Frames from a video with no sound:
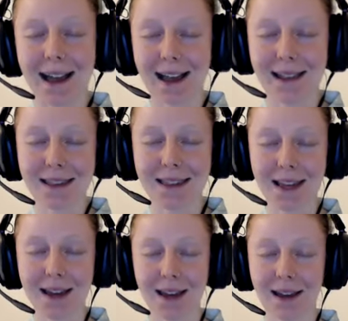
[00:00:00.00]
And
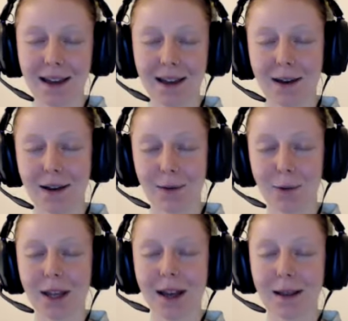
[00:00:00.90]

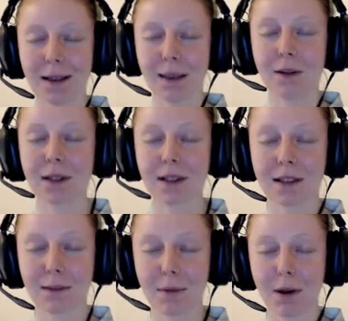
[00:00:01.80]
what I
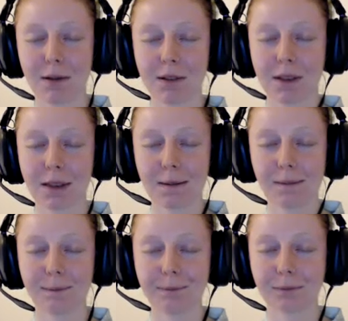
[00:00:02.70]
noticed the most
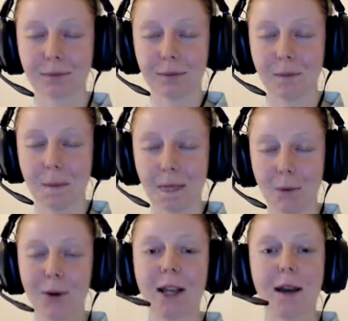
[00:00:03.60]

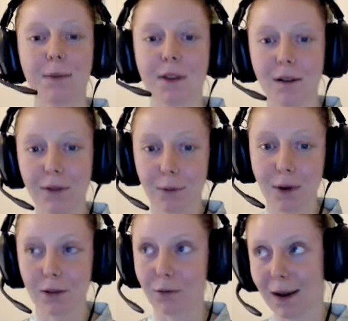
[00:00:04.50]
when I observe the
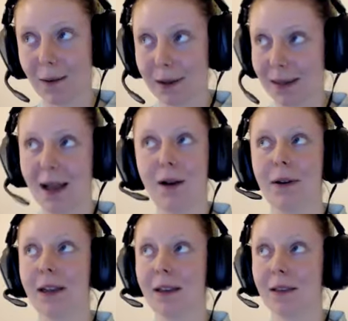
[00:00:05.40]
world around me now
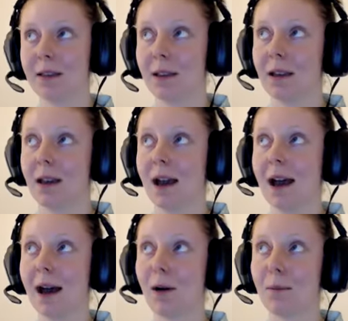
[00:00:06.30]
is
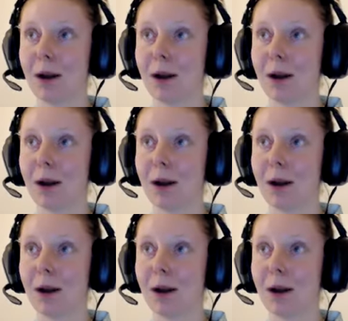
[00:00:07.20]
how